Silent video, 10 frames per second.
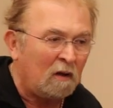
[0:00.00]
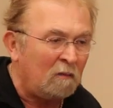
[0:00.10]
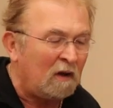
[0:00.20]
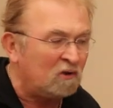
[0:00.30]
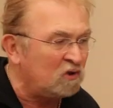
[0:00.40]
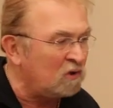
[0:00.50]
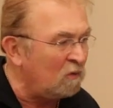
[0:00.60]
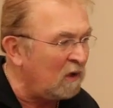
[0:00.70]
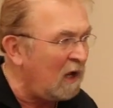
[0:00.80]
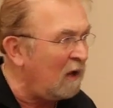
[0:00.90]
about
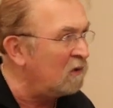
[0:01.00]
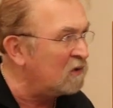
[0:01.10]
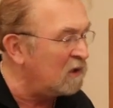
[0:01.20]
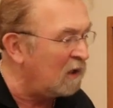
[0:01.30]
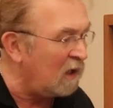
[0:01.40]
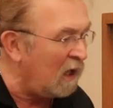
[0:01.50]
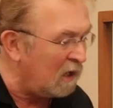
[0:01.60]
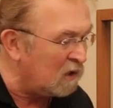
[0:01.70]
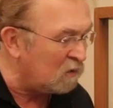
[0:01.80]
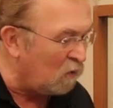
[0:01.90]
Sherwood Anderson
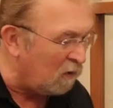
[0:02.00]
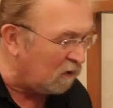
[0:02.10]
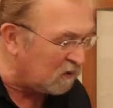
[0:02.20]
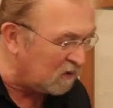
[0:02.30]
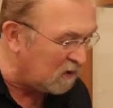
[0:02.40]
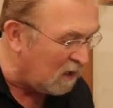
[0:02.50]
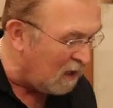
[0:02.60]
and his works.